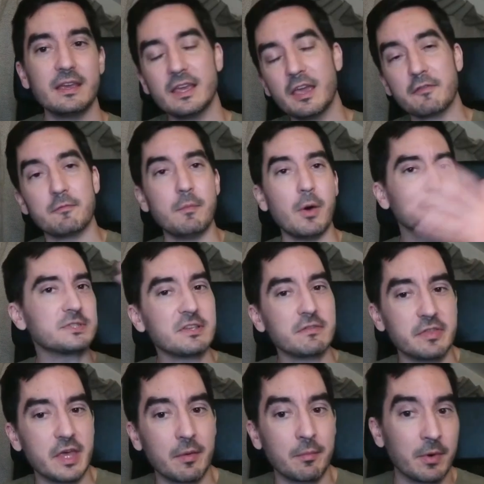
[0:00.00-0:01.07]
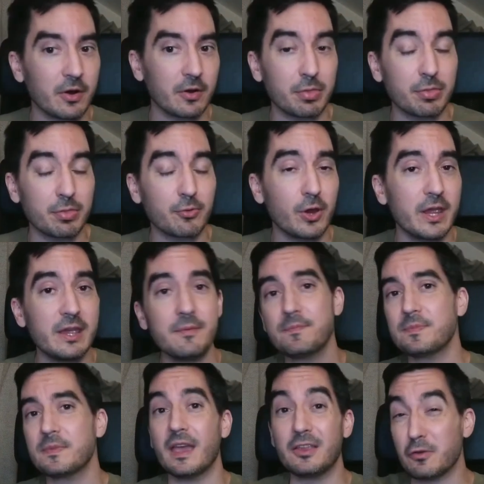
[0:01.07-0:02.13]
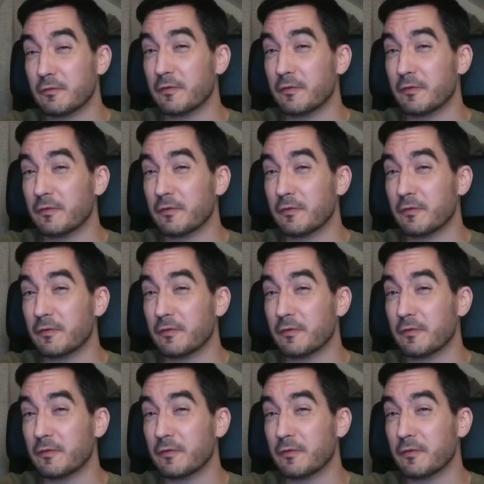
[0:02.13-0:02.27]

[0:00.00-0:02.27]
If most of them are 3 and you